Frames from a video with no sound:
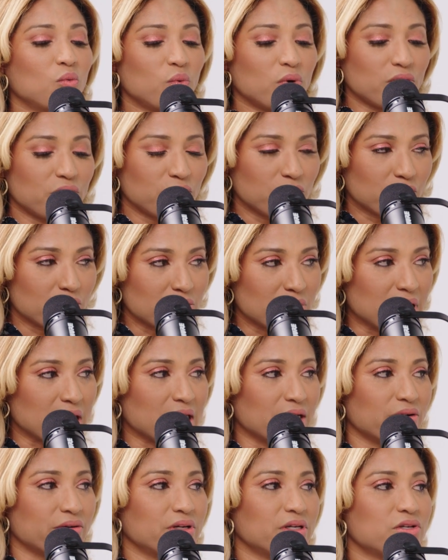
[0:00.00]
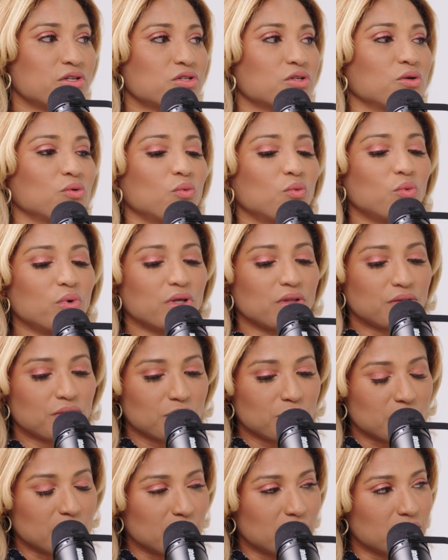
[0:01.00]
with your marriage, with
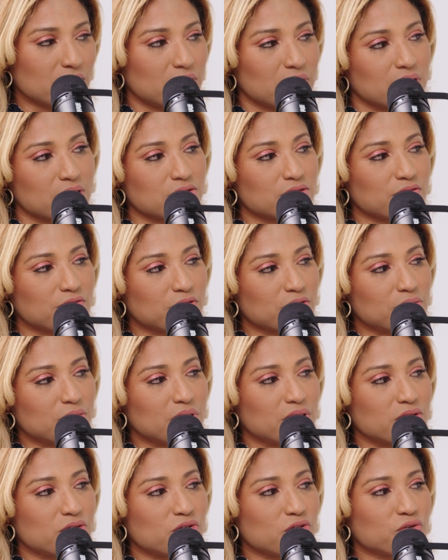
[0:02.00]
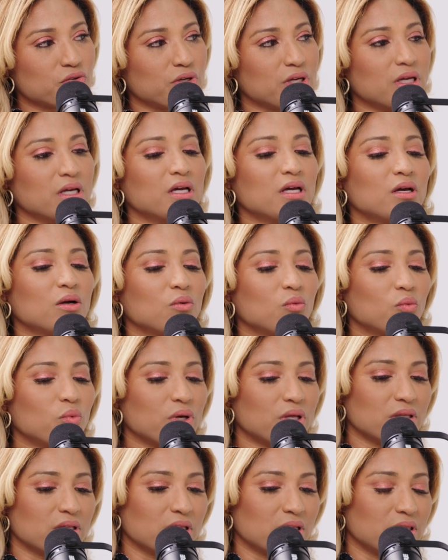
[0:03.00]
the things of the ministry,
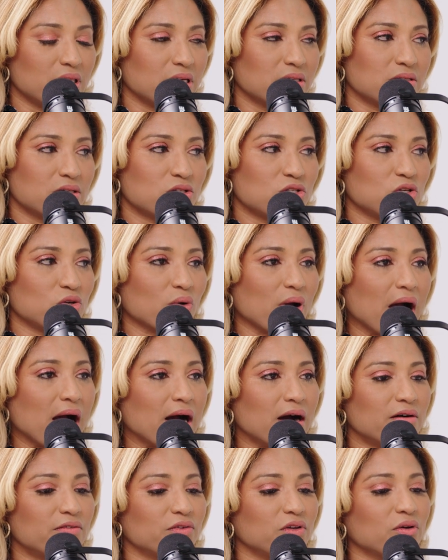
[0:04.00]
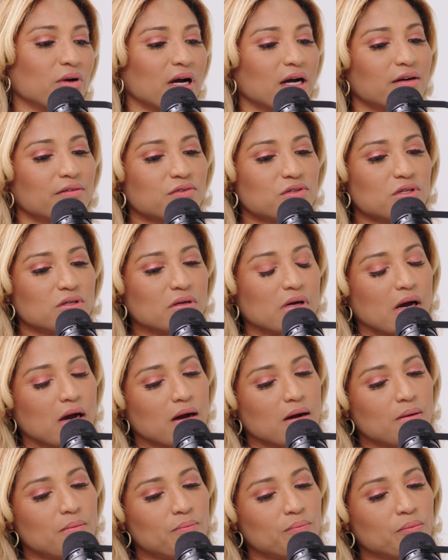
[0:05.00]
with the things that you have. You have to
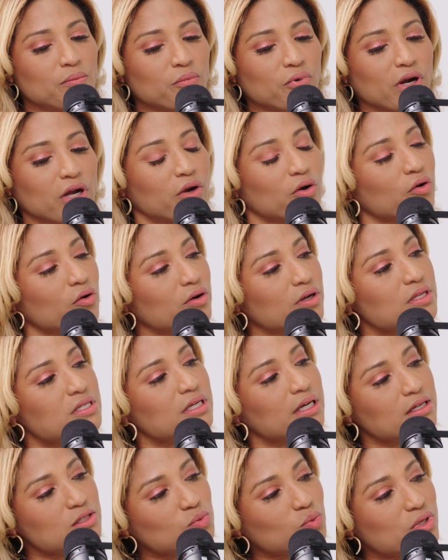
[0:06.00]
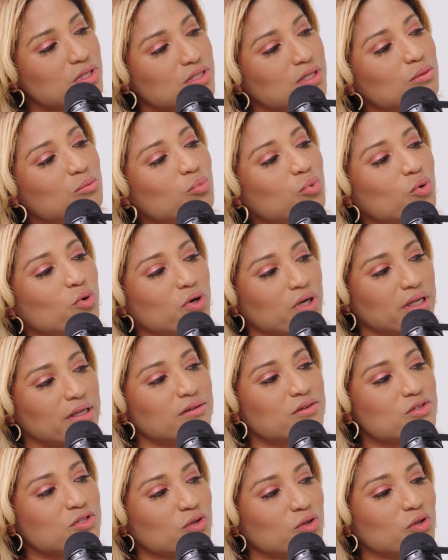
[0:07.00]
prioritize what's
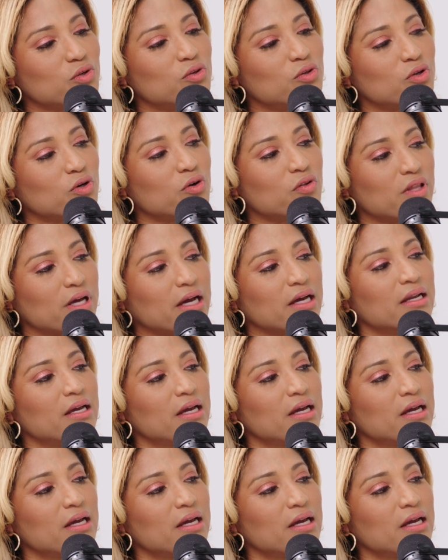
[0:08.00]
important. So you know that